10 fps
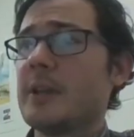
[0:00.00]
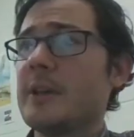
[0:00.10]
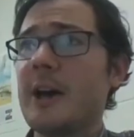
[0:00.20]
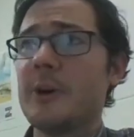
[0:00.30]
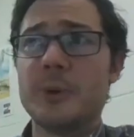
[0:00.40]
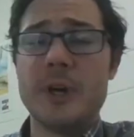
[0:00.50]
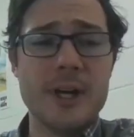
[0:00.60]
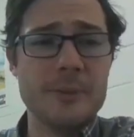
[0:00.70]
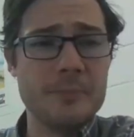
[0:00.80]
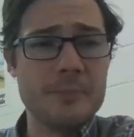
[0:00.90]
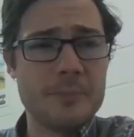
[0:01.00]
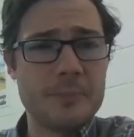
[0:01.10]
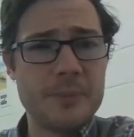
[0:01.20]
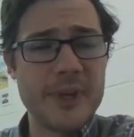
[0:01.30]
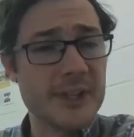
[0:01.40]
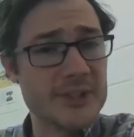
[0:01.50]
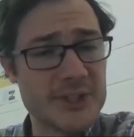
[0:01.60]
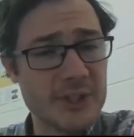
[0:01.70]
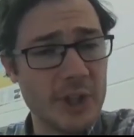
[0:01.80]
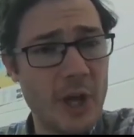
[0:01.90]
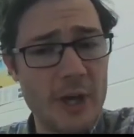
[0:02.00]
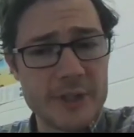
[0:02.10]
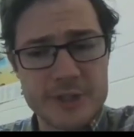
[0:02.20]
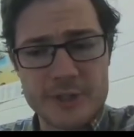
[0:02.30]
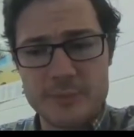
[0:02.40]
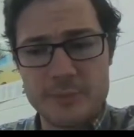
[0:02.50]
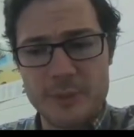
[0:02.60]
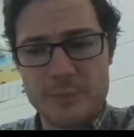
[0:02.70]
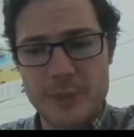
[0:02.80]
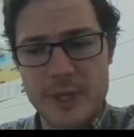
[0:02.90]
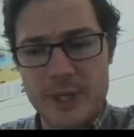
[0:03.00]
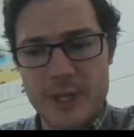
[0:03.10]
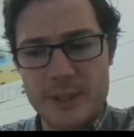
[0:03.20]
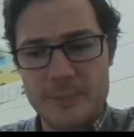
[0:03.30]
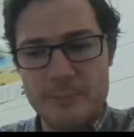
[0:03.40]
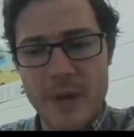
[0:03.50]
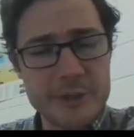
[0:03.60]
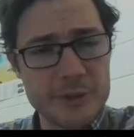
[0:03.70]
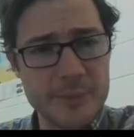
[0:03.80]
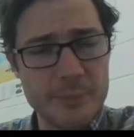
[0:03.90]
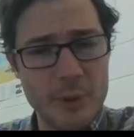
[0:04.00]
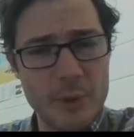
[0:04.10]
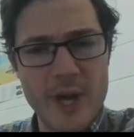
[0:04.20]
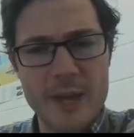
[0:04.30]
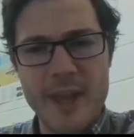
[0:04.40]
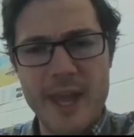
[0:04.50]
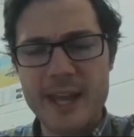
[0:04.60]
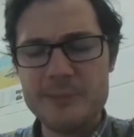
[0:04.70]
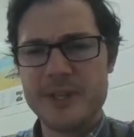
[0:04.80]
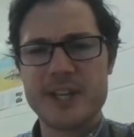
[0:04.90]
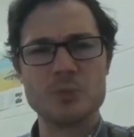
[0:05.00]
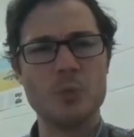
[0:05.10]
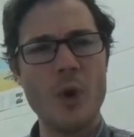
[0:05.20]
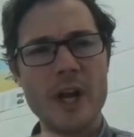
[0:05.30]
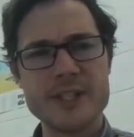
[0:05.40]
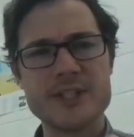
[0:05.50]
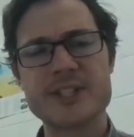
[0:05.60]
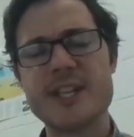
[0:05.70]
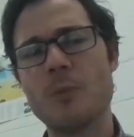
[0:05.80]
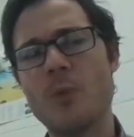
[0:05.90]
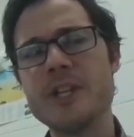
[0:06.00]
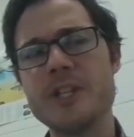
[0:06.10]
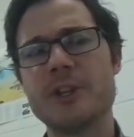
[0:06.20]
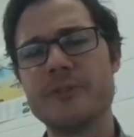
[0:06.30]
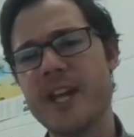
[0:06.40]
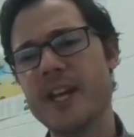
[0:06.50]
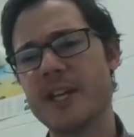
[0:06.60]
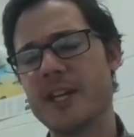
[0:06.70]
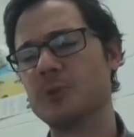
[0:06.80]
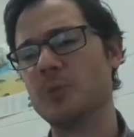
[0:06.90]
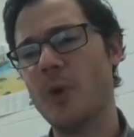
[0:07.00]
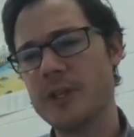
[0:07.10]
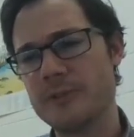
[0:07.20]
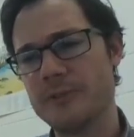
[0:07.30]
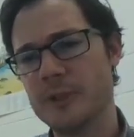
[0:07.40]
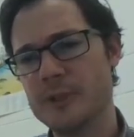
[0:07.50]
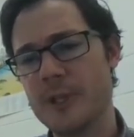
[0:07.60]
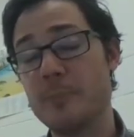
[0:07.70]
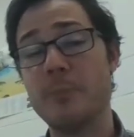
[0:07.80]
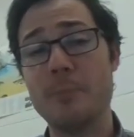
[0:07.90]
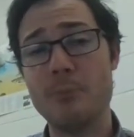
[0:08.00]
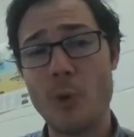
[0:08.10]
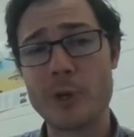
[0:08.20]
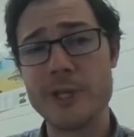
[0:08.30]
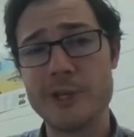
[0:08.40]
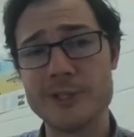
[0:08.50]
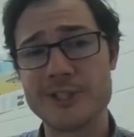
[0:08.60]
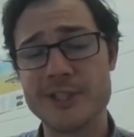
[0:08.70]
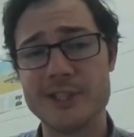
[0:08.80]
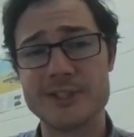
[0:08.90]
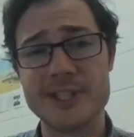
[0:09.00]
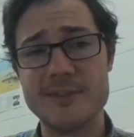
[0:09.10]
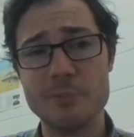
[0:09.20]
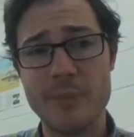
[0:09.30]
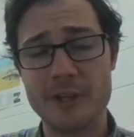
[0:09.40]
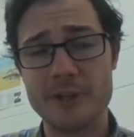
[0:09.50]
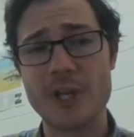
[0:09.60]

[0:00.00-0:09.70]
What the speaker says: Now, because this is a long-term monitoring program, and because one year of data is wonderful, but more years is even better.